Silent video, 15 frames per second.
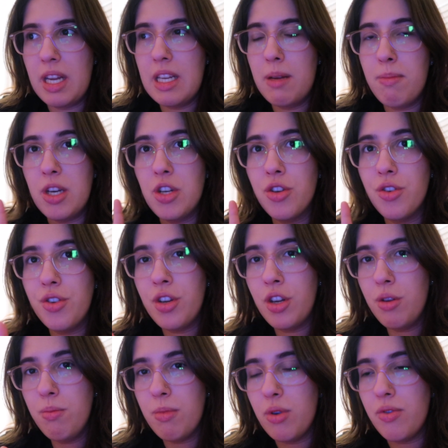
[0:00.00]
it did mention
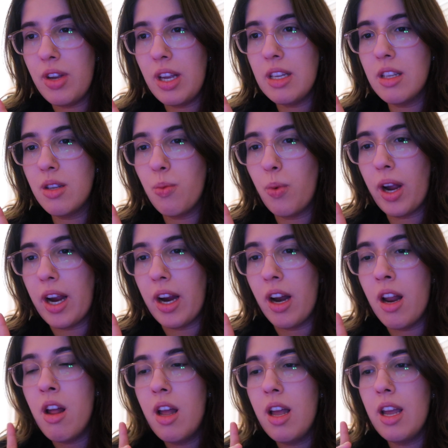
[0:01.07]
two movies
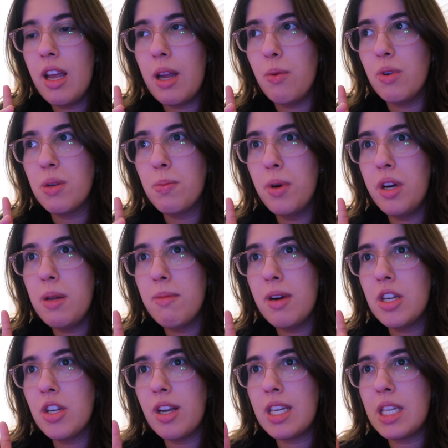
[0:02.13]
where it was pretty
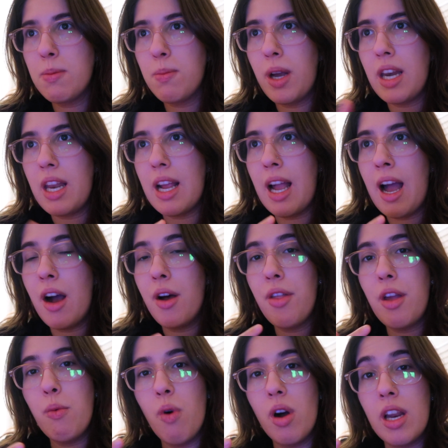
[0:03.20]
much explaining how
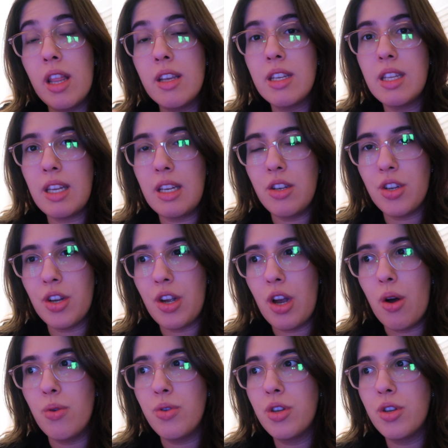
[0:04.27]
they wanted the scene to go.